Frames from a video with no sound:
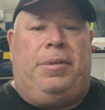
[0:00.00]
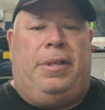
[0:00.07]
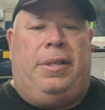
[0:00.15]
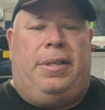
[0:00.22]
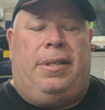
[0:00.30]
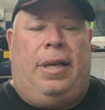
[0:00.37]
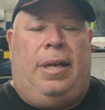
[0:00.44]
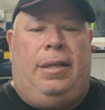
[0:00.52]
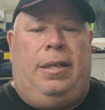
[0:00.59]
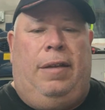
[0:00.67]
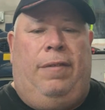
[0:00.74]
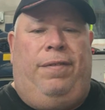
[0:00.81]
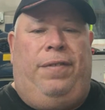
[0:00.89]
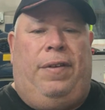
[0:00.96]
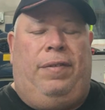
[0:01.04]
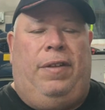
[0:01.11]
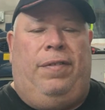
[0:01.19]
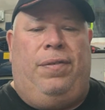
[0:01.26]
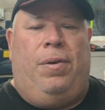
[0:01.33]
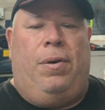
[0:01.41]
and it's a
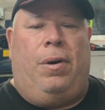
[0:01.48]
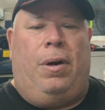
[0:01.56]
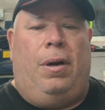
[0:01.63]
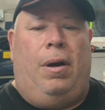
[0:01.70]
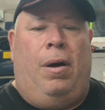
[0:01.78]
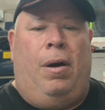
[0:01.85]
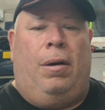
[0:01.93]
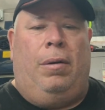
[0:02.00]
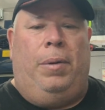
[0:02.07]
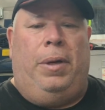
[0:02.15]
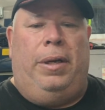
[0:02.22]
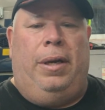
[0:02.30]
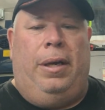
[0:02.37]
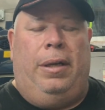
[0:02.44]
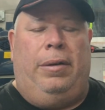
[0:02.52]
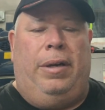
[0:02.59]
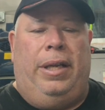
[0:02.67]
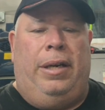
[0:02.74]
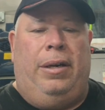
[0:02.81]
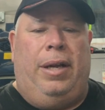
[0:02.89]
1954 R100
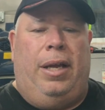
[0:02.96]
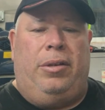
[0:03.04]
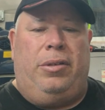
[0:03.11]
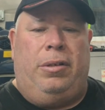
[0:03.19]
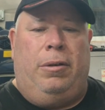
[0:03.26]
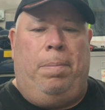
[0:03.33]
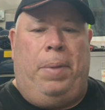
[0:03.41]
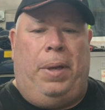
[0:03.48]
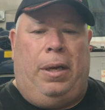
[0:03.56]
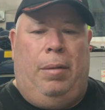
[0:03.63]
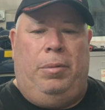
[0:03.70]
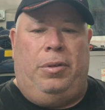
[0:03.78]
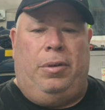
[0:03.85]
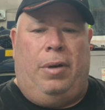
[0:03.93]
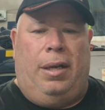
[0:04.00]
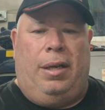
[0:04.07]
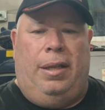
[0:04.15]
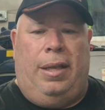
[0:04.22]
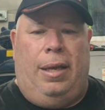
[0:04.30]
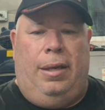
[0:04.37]
International pickup truck,
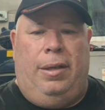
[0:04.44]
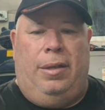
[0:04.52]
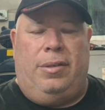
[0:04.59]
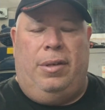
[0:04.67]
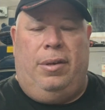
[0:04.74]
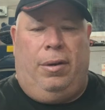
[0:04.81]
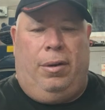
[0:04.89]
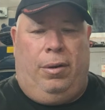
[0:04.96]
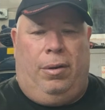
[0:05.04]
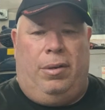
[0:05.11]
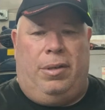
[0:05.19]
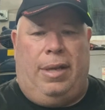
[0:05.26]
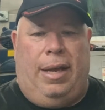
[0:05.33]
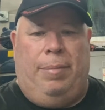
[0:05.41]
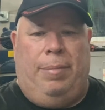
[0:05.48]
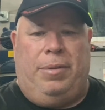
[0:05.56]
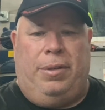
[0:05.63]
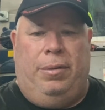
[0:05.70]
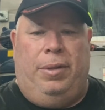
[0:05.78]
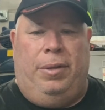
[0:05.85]
and that is hers,
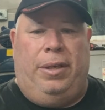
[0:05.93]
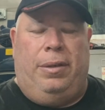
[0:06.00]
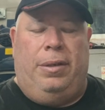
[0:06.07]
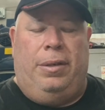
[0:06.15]
absolutely hers.